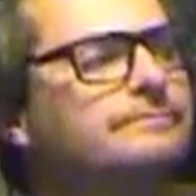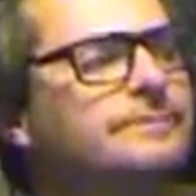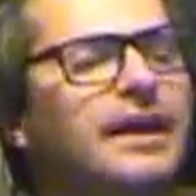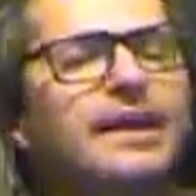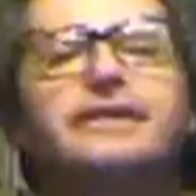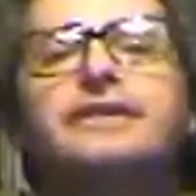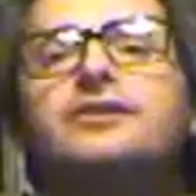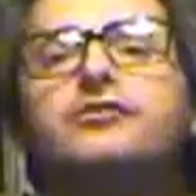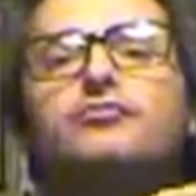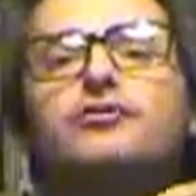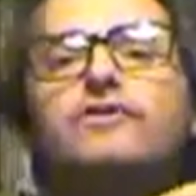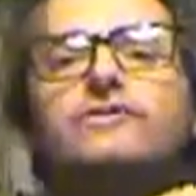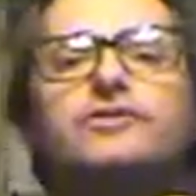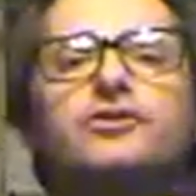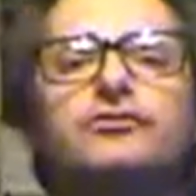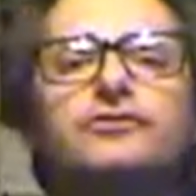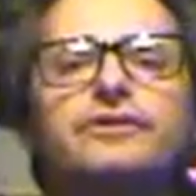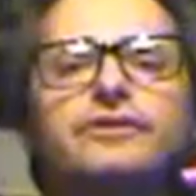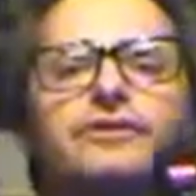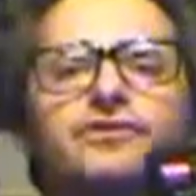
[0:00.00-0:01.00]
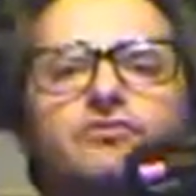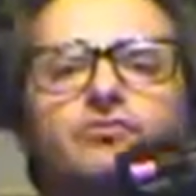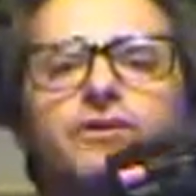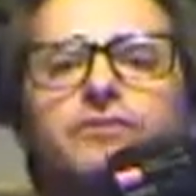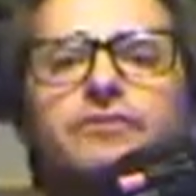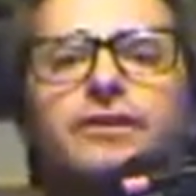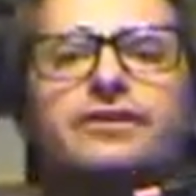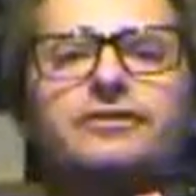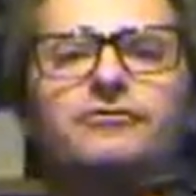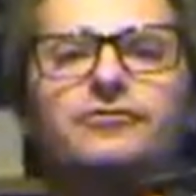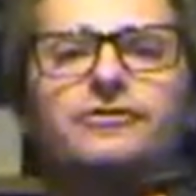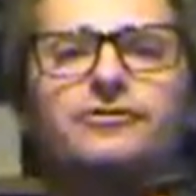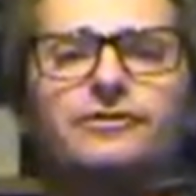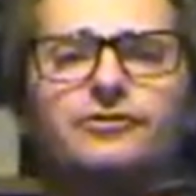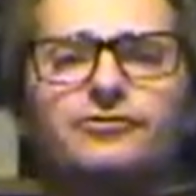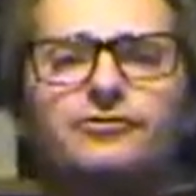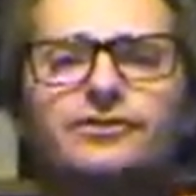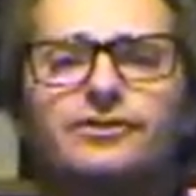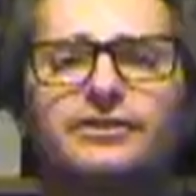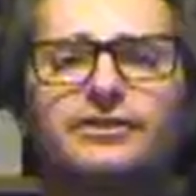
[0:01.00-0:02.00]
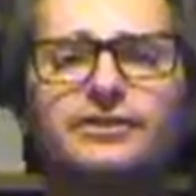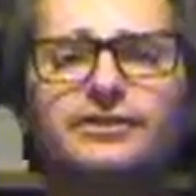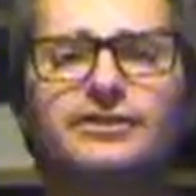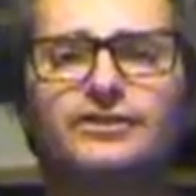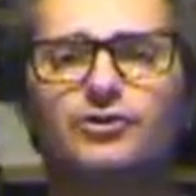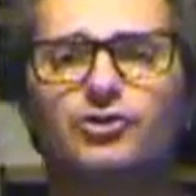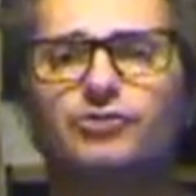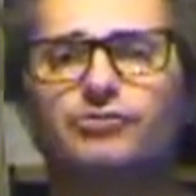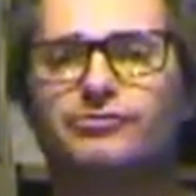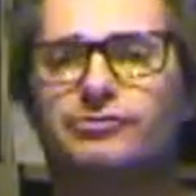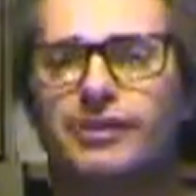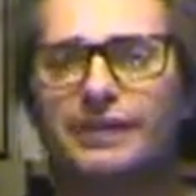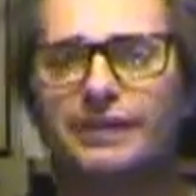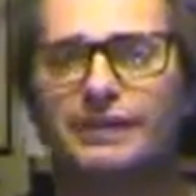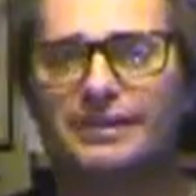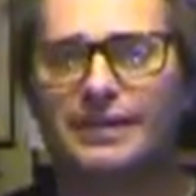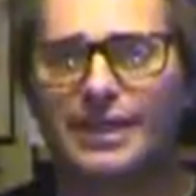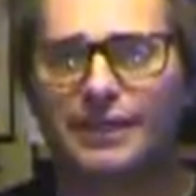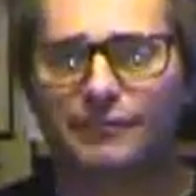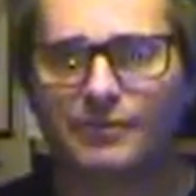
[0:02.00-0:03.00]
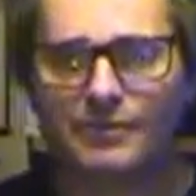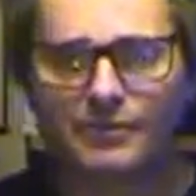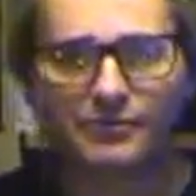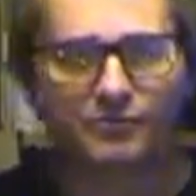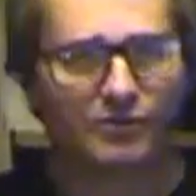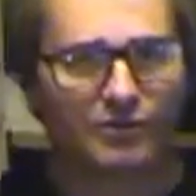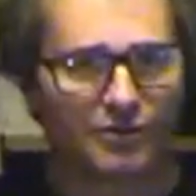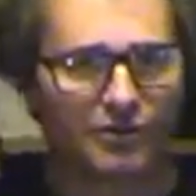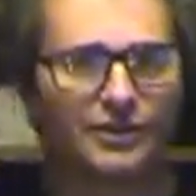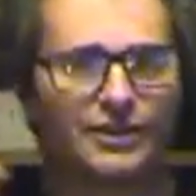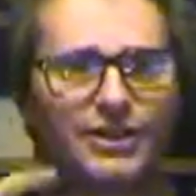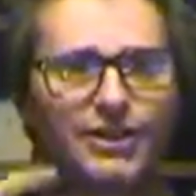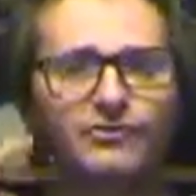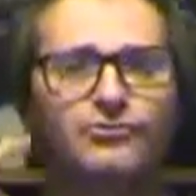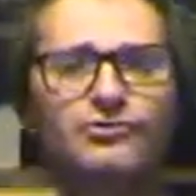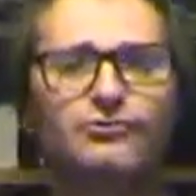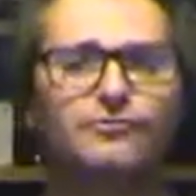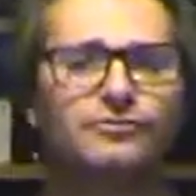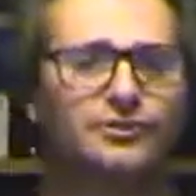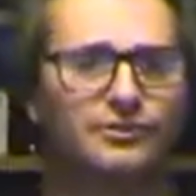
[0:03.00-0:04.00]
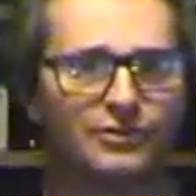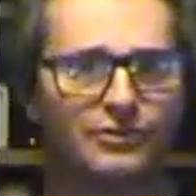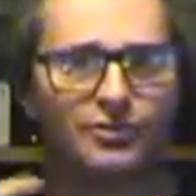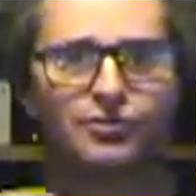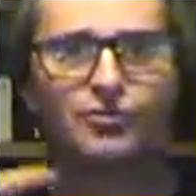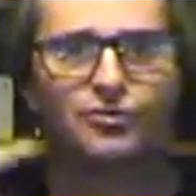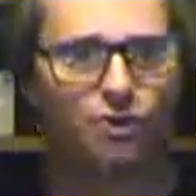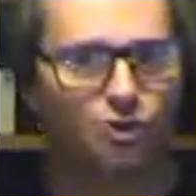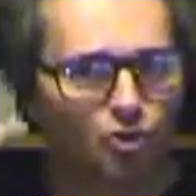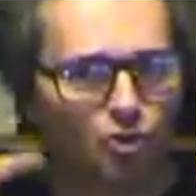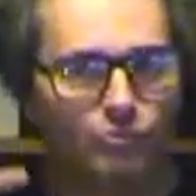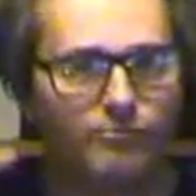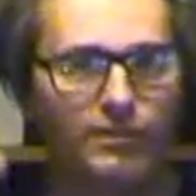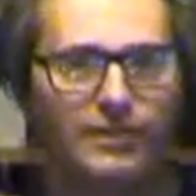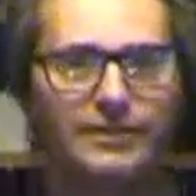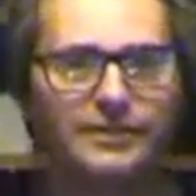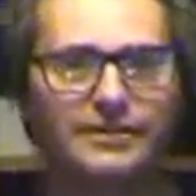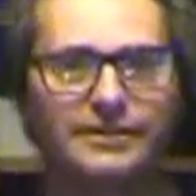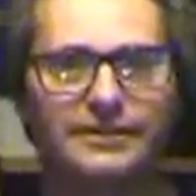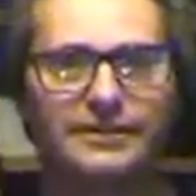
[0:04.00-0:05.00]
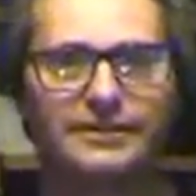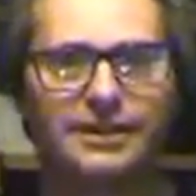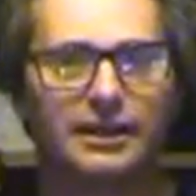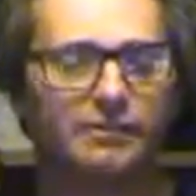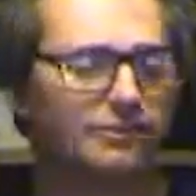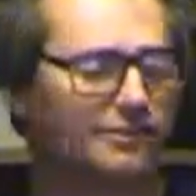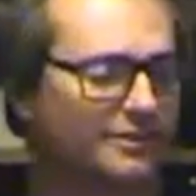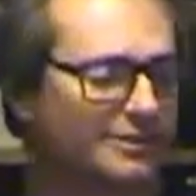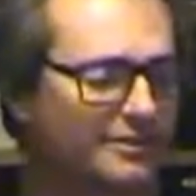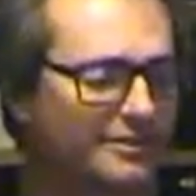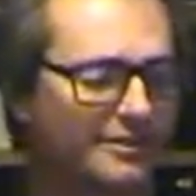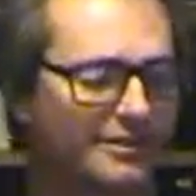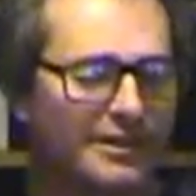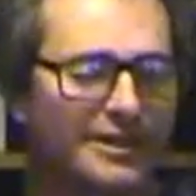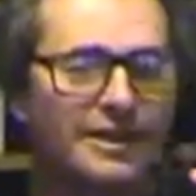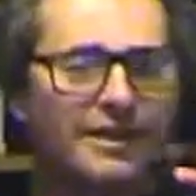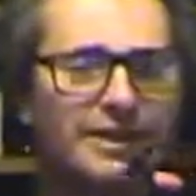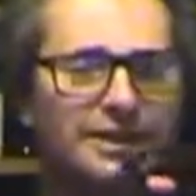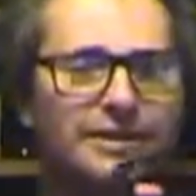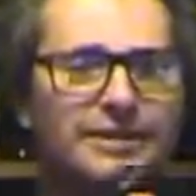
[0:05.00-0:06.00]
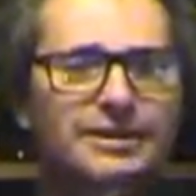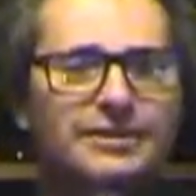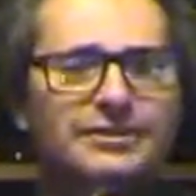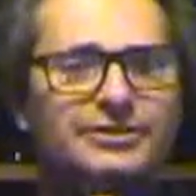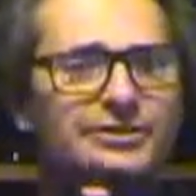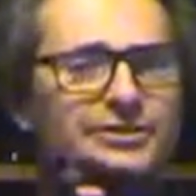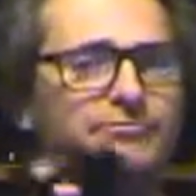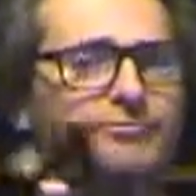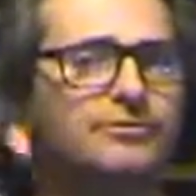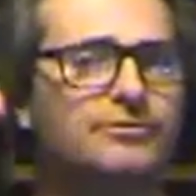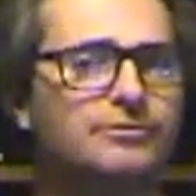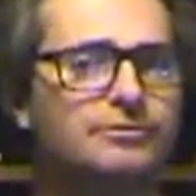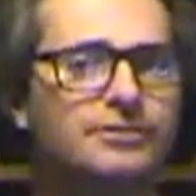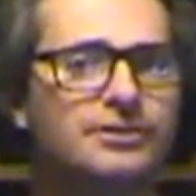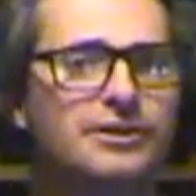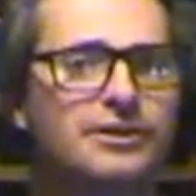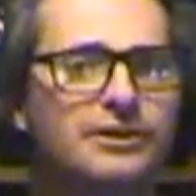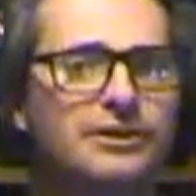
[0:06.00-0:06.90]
Now, I did a review on this in one of my other reviews in the Super 8 camera, so we're not going to go into too much detail with this. Simple,